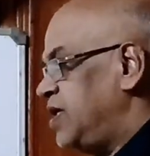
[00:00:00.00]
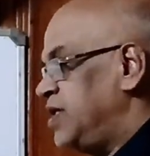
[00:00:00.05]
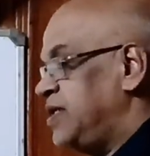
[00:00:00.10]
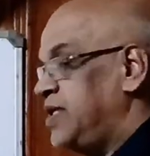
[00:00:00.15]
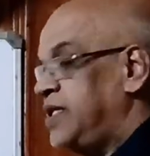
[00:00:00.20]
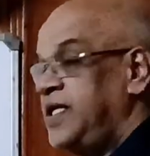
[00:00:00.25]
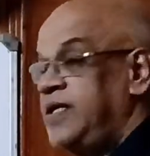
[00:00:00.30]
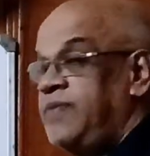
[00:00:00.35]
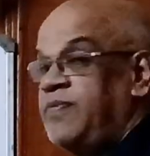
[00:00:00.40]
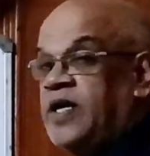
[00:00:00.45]

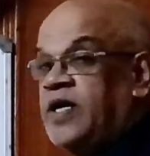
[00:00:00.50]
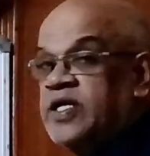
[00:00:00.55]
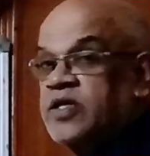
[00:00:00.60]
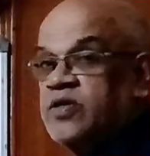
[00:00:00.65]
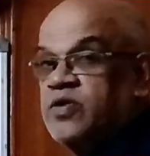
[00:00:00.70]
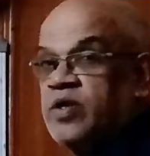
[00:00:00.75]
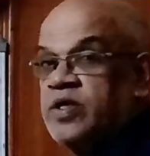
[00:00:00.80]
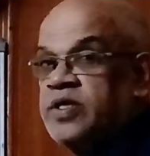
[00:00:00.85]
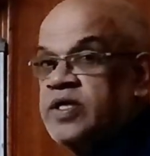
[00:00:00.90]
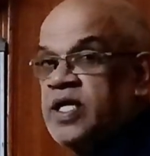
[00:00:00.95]
3 marks
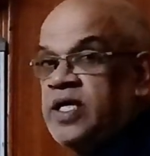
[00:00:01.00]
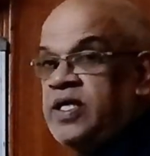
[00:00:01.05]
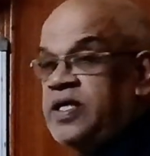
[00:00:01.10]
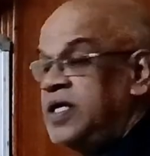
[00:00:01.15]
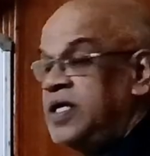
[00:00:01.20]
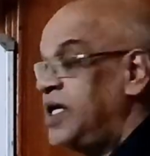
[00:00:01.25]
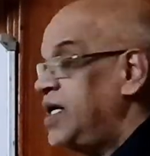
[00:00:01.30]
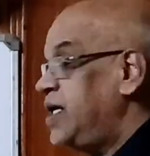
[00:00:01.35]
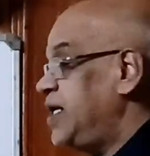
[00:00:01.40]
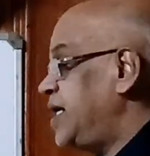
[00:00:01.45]
question,
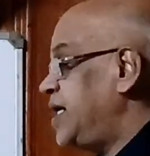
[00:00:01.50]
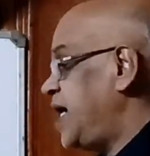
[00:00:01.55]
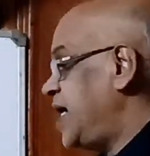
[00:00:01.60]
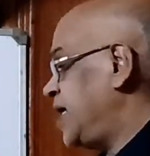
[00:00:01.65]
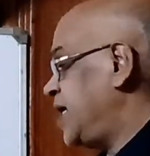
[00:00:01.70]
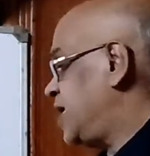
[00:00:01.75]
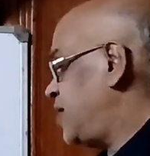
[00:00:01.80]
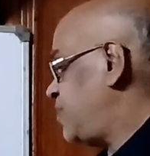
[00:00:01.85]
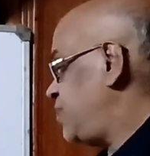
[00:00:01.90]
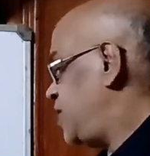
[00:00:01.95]

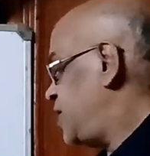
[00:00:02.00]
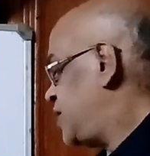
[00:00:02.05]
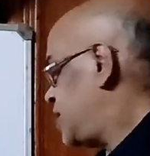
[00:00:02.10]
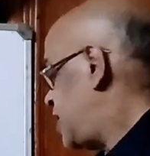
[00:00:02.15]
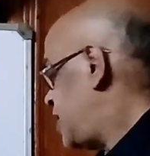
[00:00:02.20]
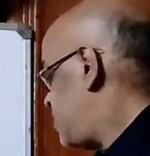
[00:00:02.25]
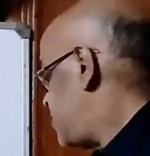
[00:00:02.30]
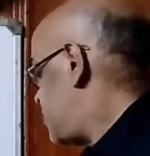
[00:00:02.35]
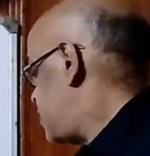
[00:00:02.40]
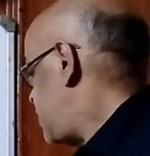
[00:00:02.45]
diagram it
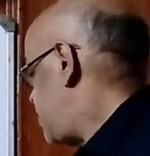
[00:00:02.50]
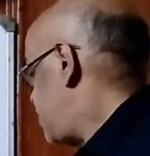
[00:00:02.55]
comes.